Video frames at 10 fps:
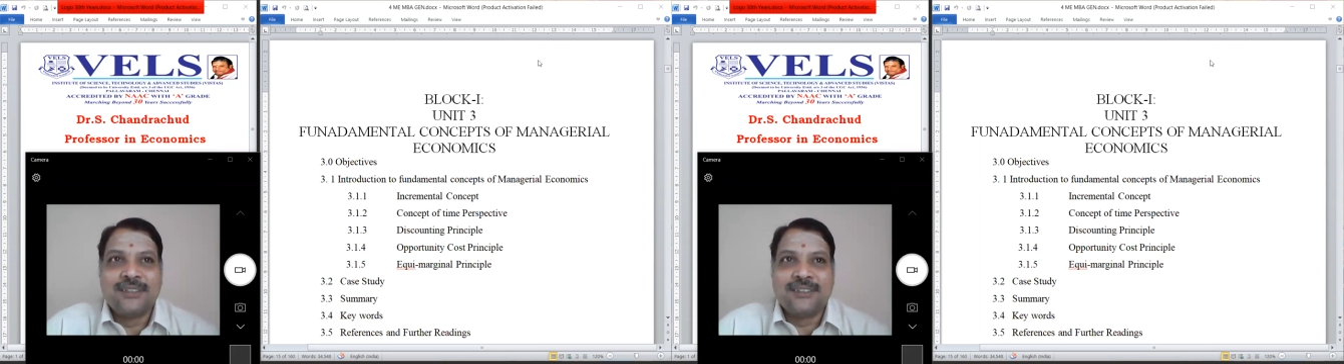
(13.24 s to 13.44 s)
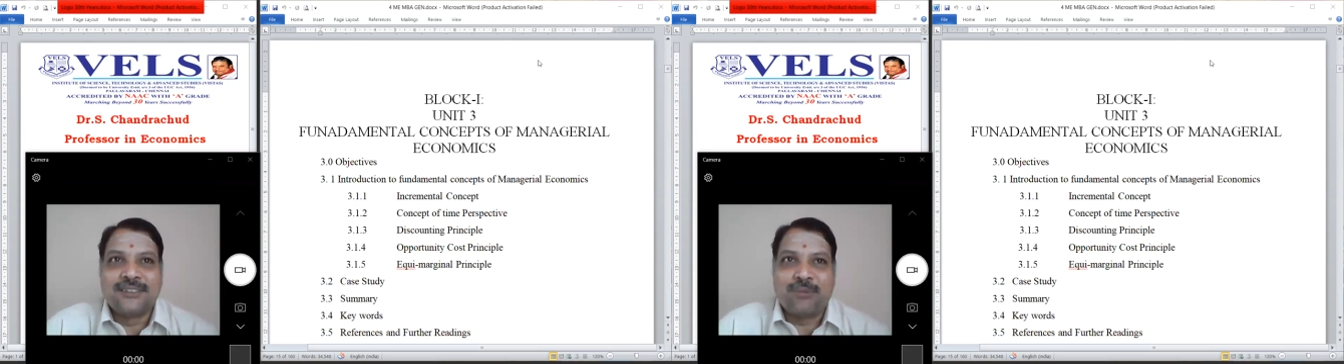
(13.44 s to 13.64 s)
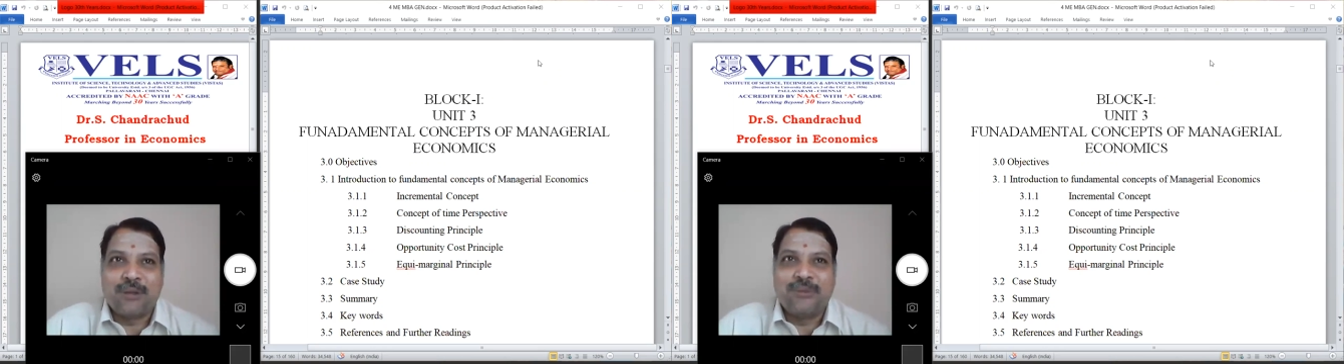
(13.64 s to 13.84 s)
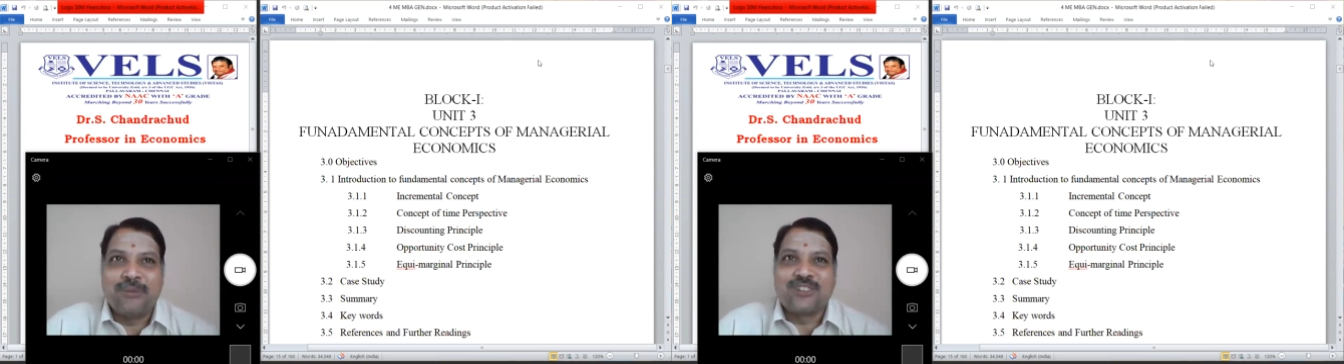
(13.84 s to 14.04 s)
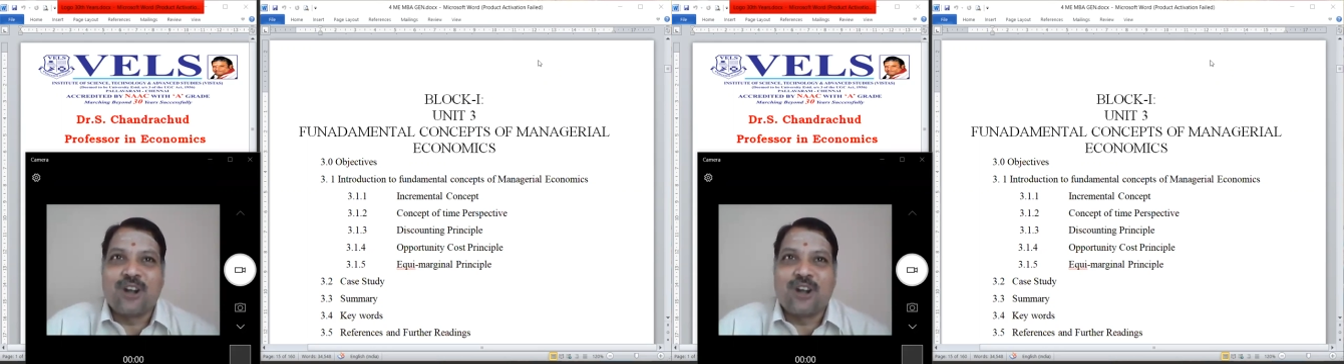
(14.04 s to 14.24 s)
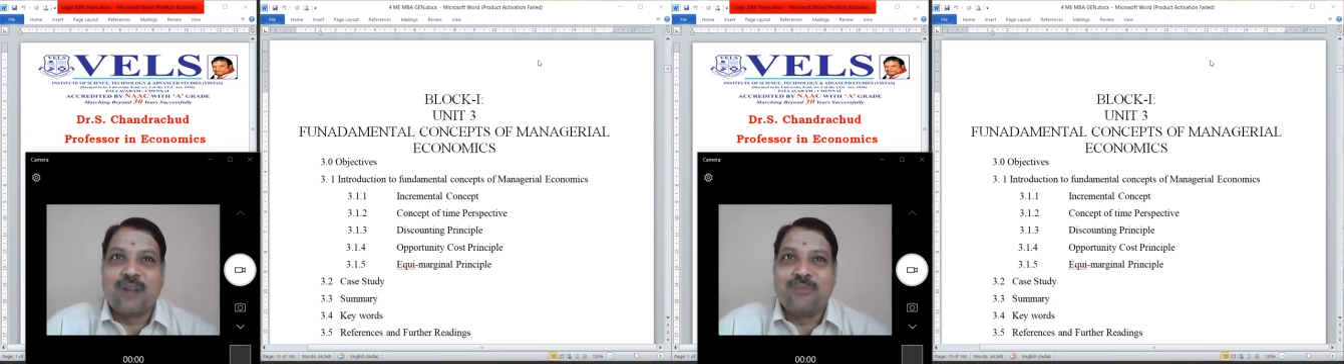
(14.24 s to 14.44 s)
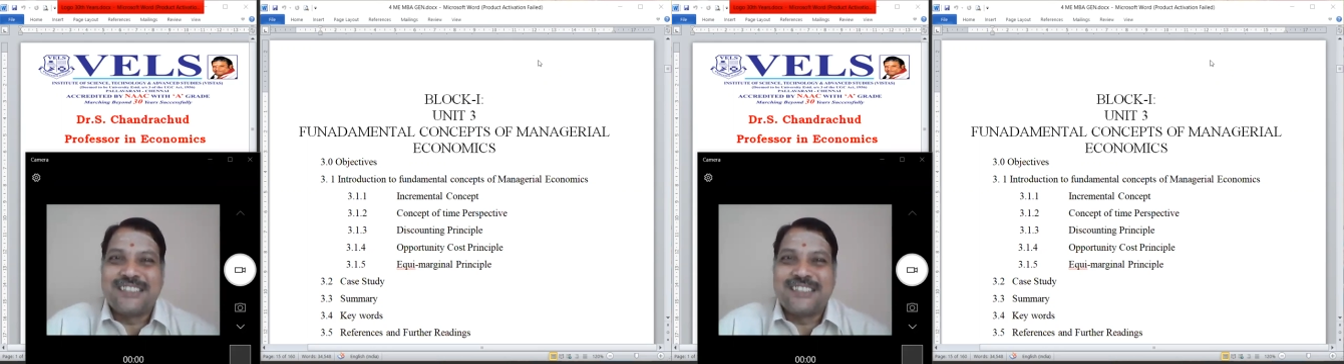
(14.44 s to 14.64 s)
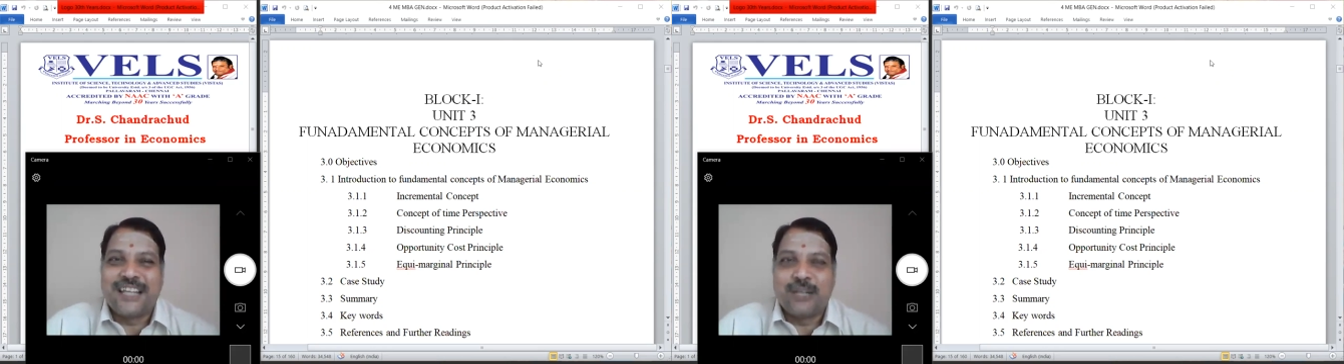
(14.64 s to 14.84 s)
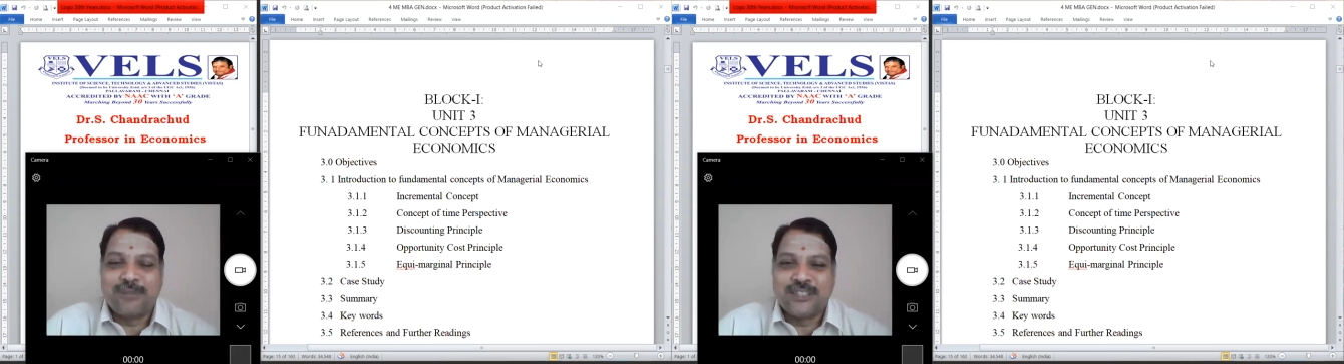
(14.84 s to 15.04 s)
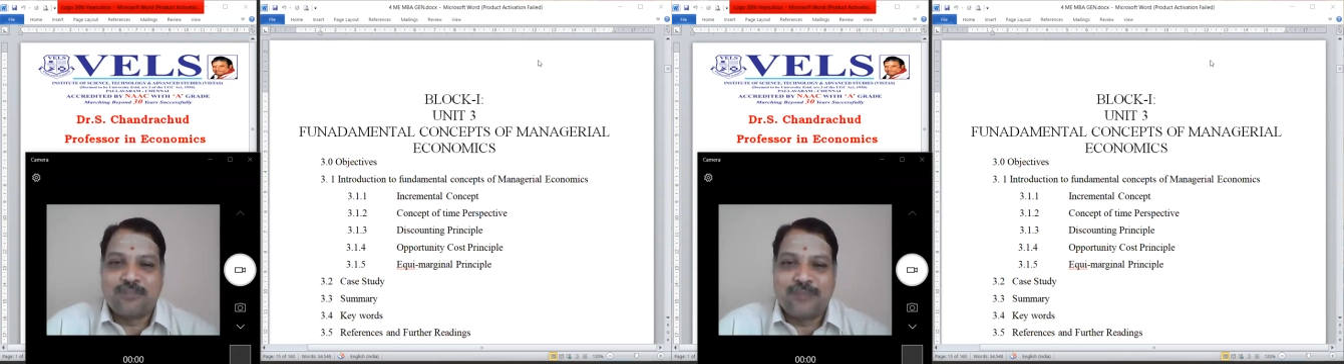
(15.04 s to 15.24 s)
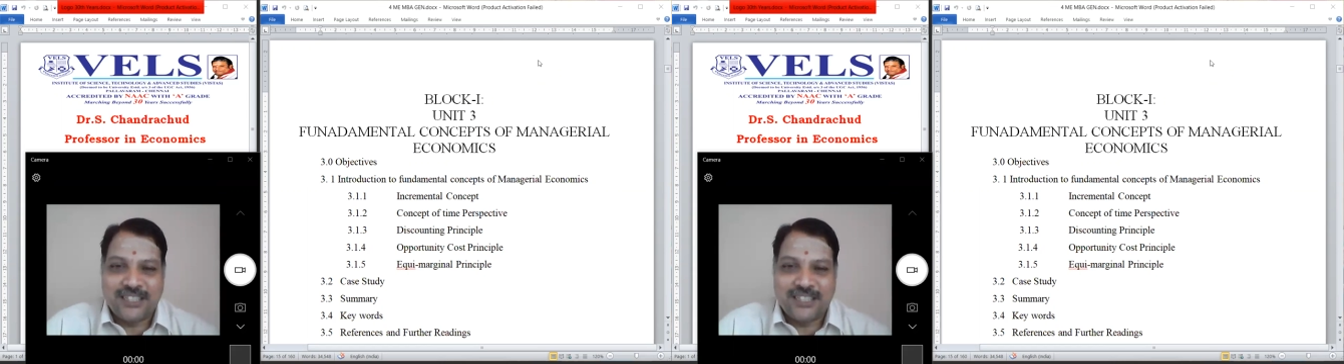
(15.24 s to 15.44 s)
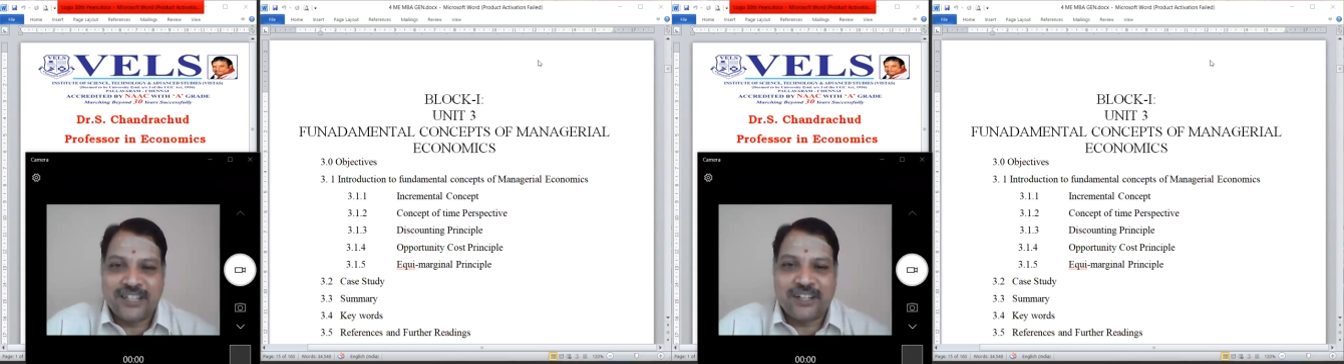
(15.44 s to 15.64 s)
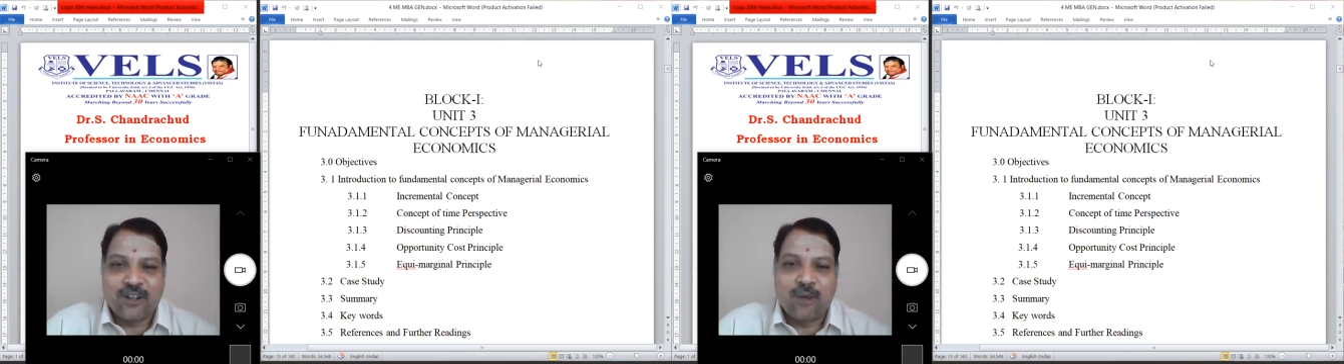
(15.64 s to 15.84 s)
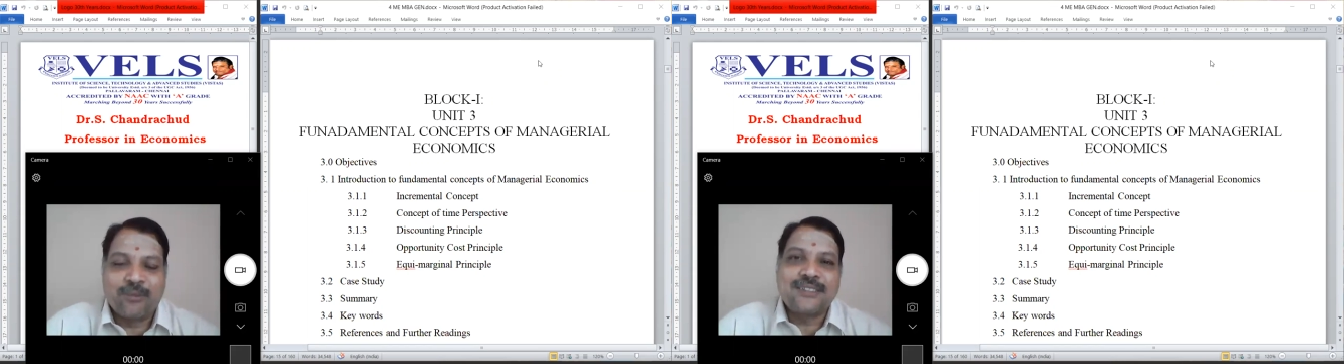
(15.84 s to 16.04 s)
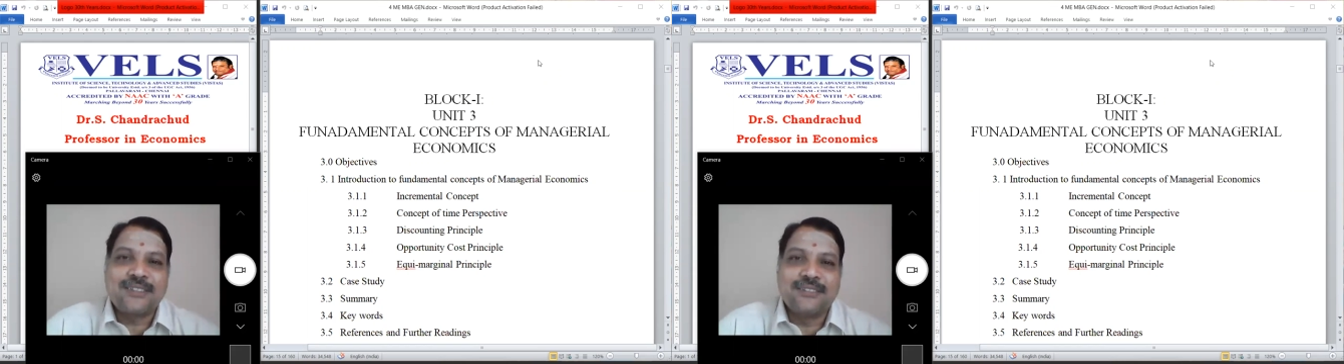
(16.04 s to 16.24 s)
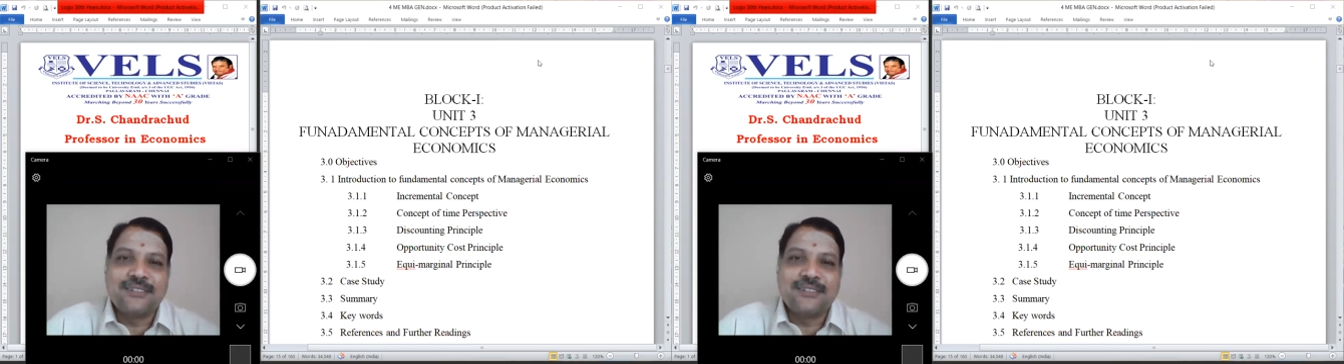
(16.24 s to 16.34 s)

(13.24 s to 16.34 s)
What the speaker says: Sometimes it is called Basic Elements of Managerial Economics.